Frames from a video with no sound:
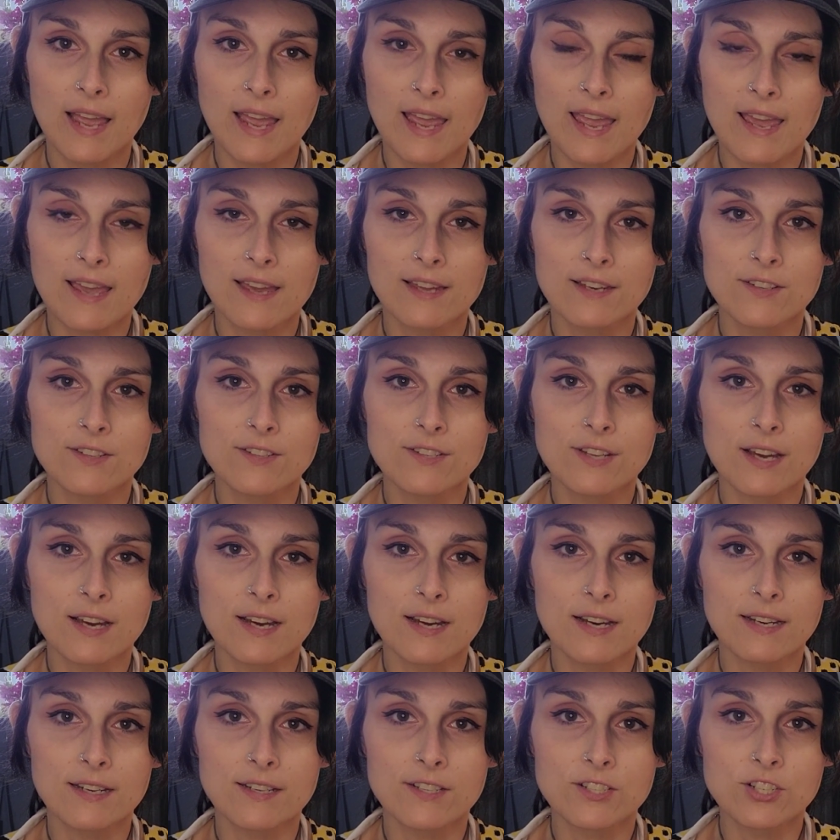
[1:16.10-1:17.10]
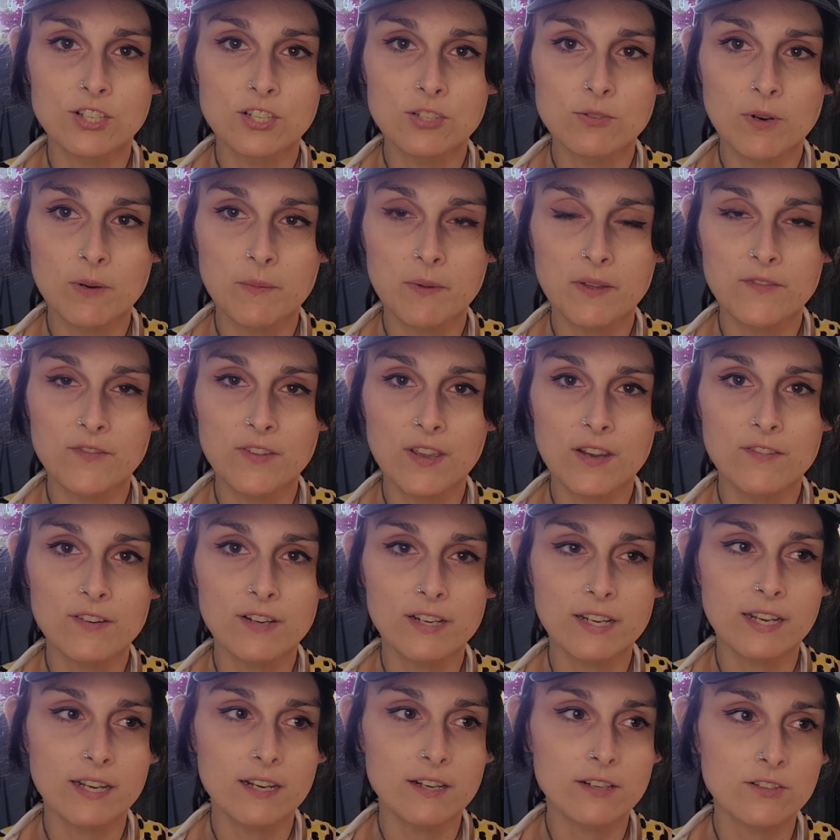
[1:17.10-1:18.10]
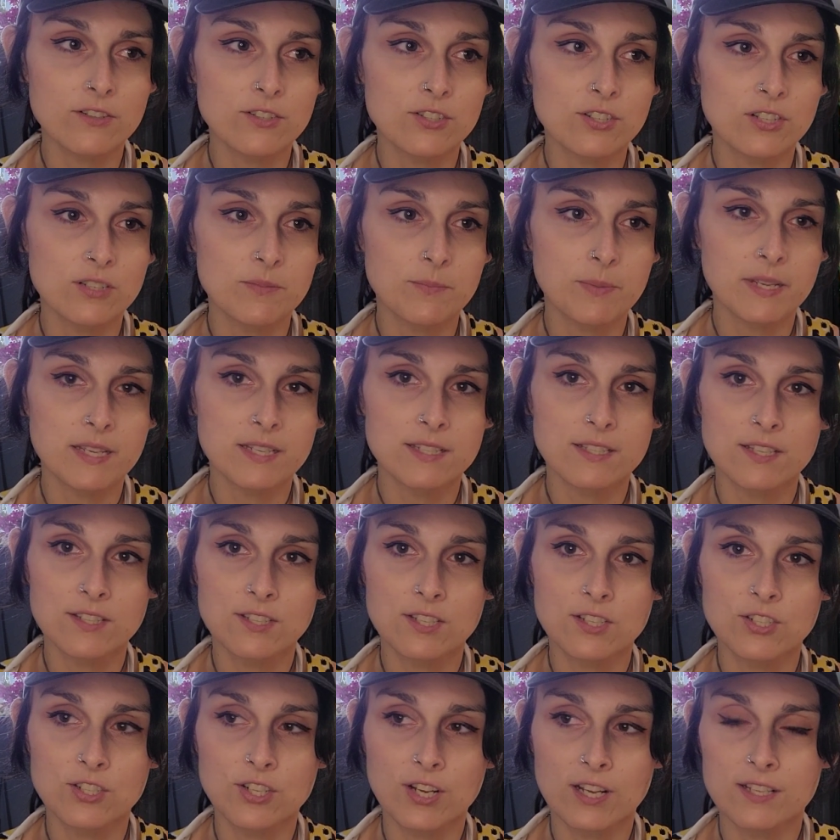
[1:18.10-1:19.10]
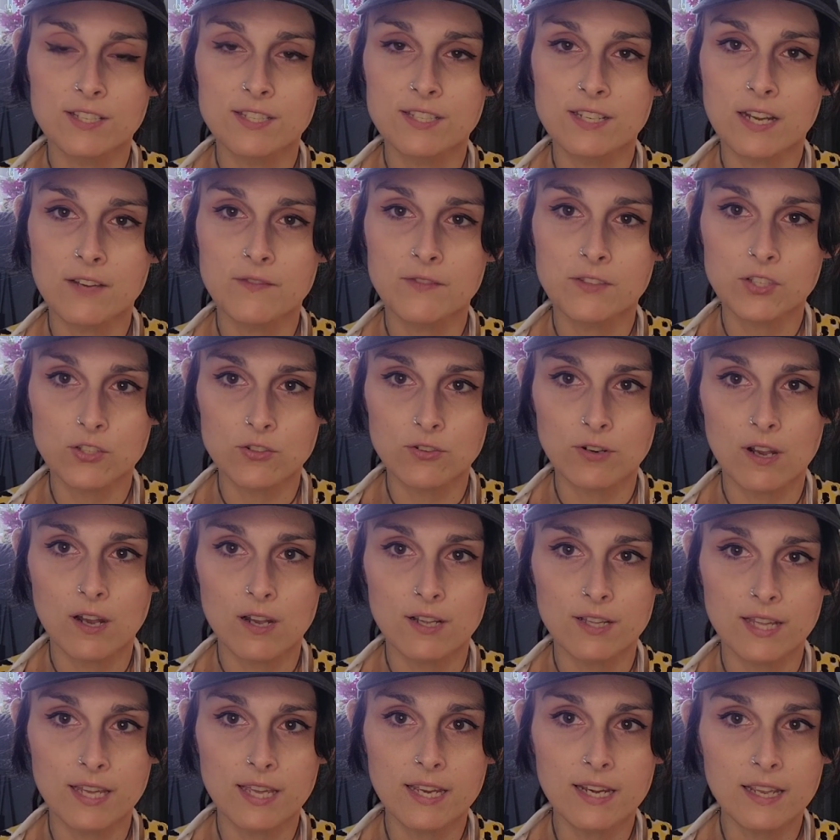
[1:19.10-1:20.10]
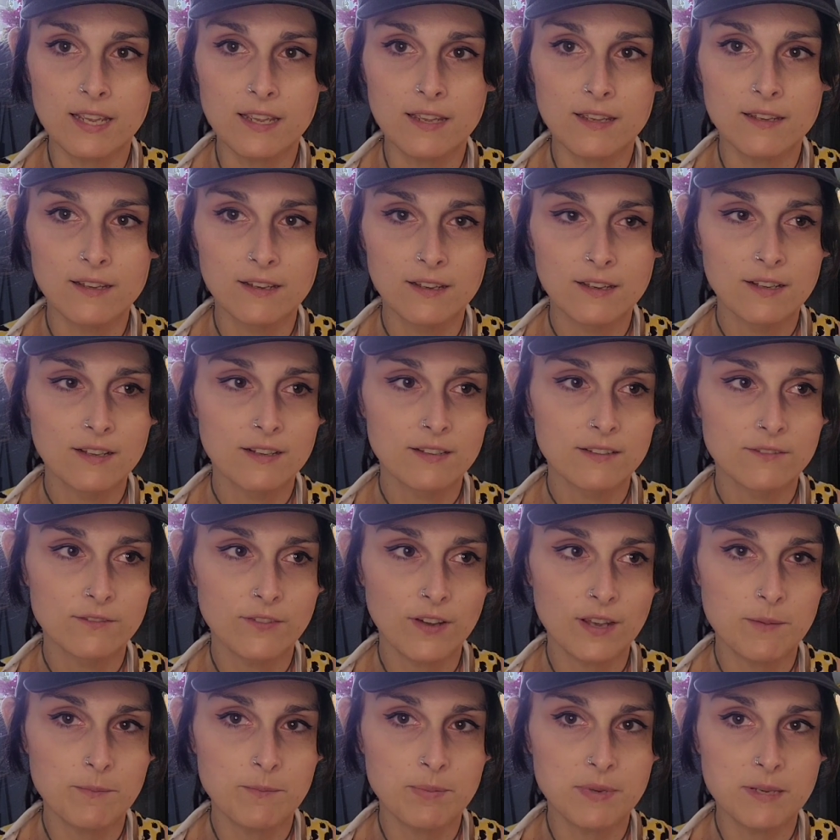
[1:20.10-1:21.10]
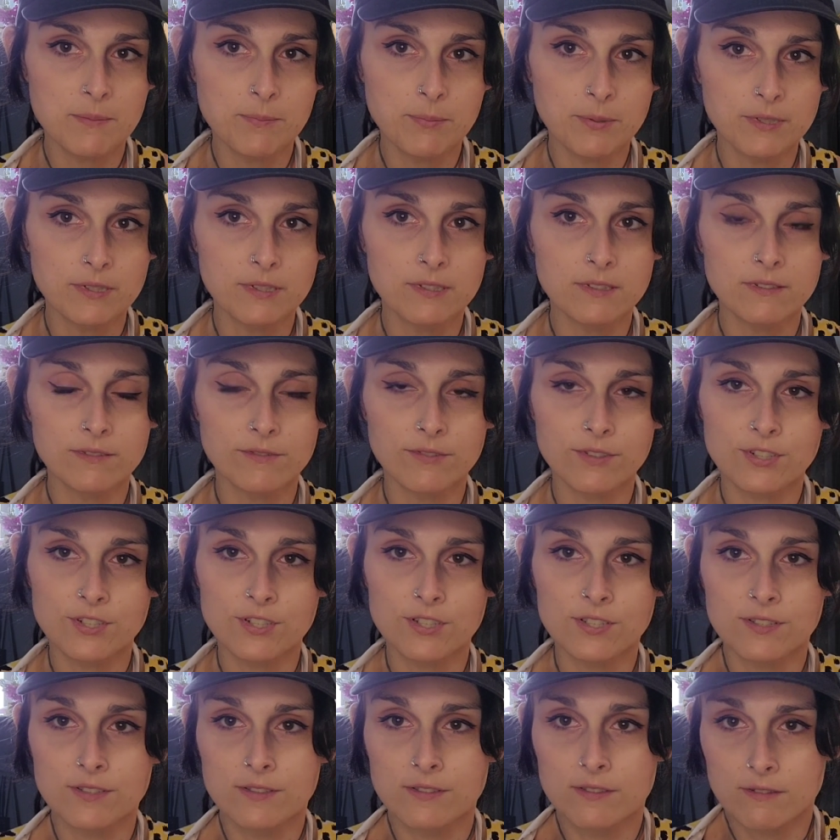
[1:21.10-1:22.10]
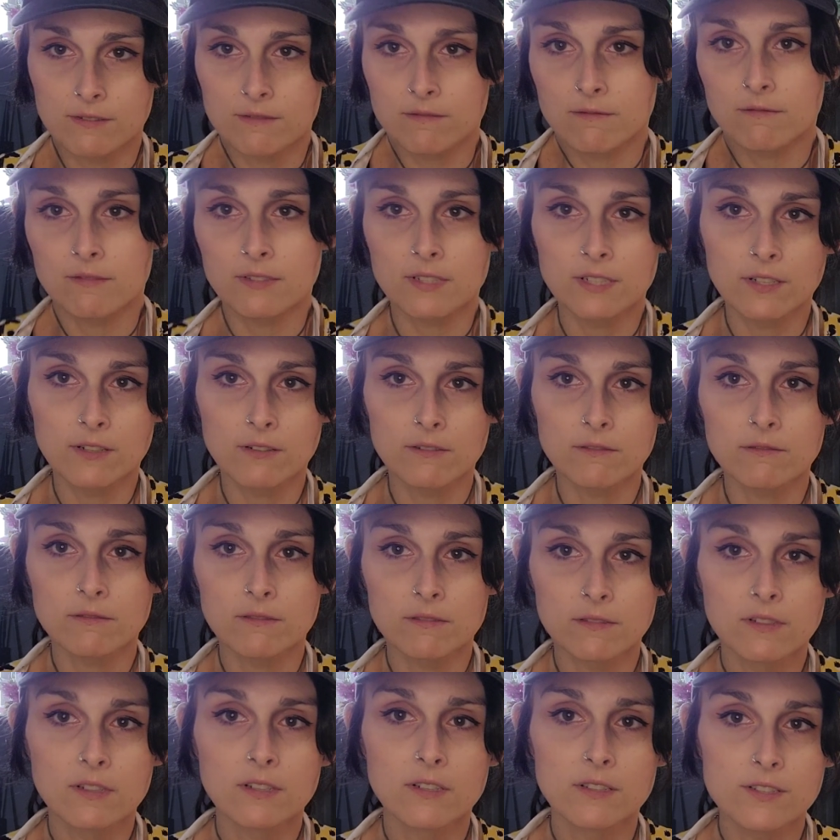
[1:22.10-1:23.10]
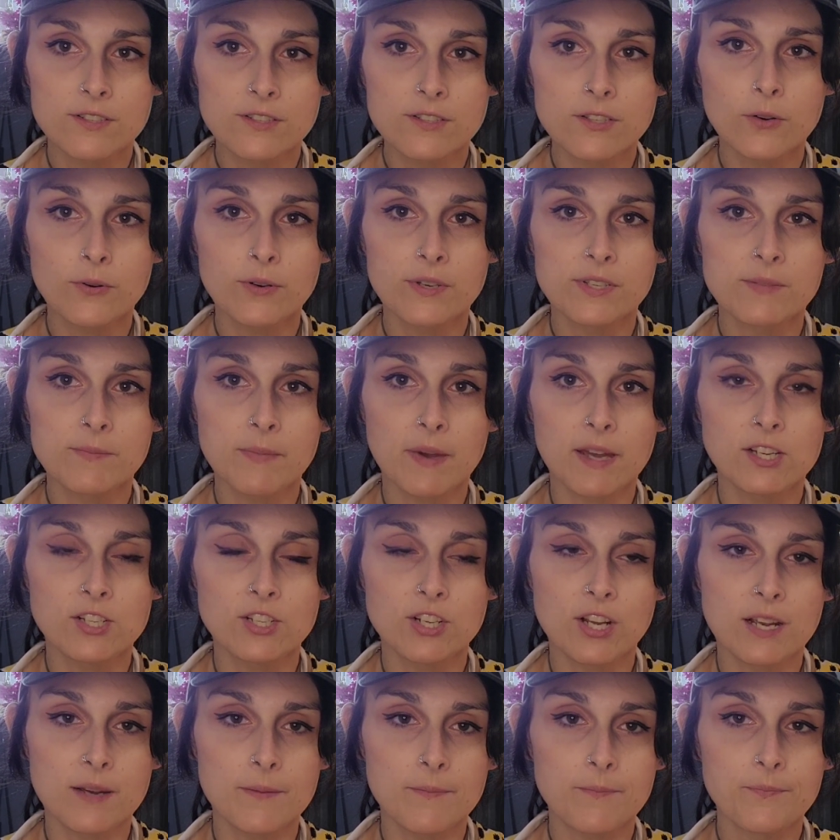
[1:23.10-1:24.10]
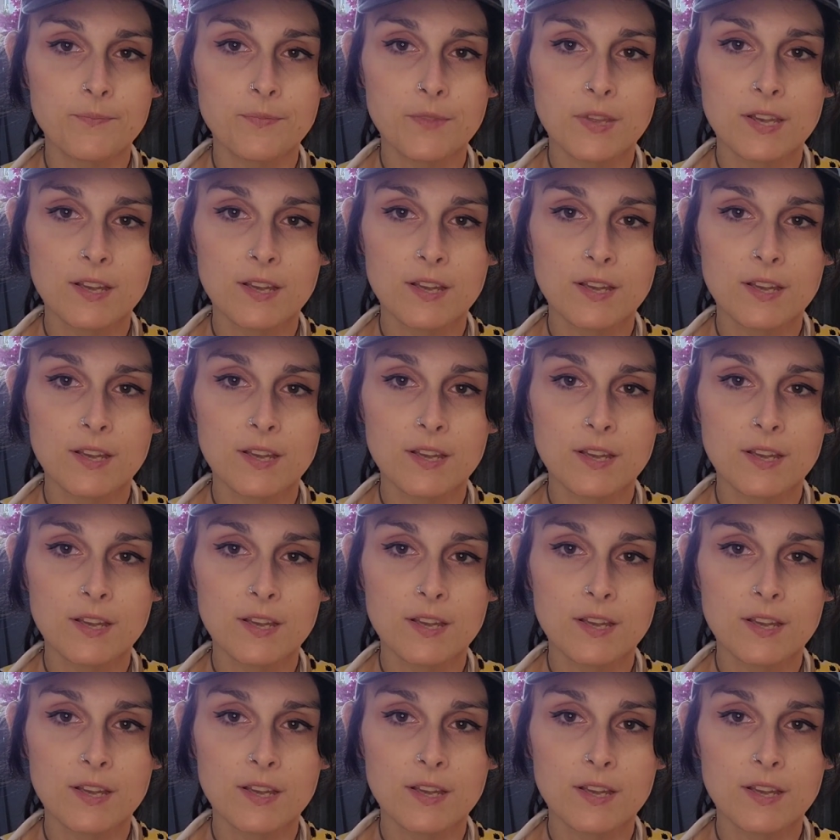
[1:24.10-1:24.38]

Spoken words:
And she's one of my favorite characters just because it's a chance to have a strong lady fight people, which is, it's always my jam.